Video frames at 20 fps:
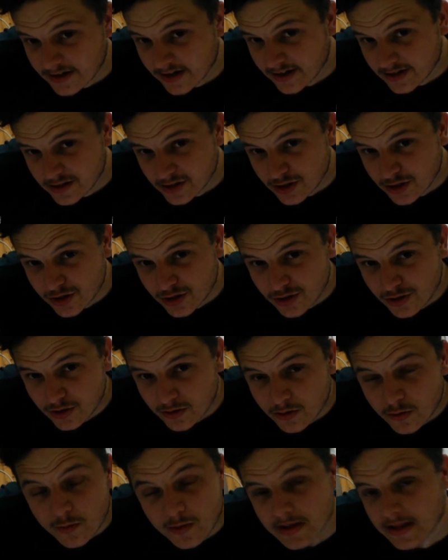got to
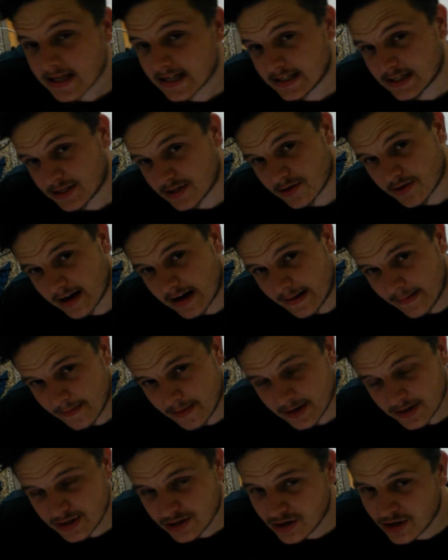do with Instagram.
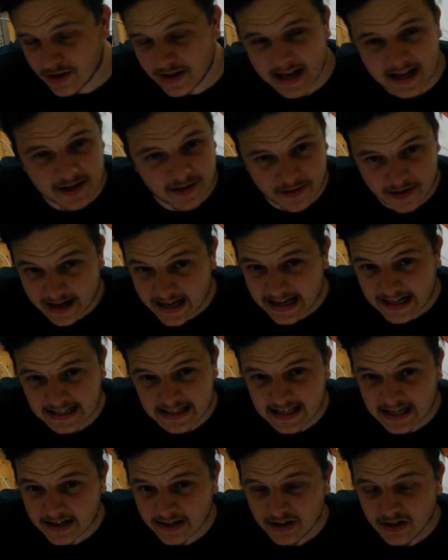So that's all I can
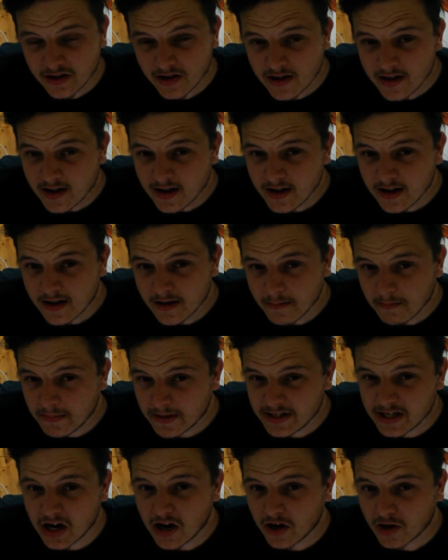tell you.
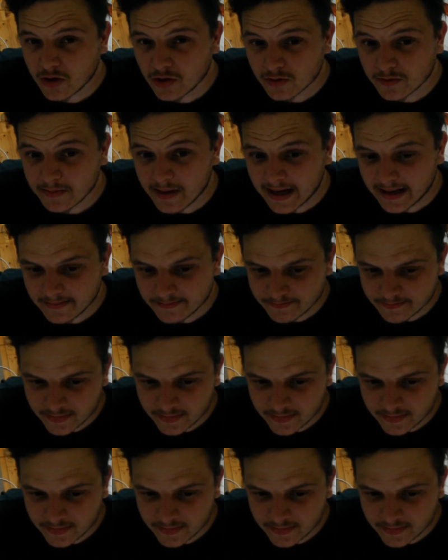But yeah, cool, bye.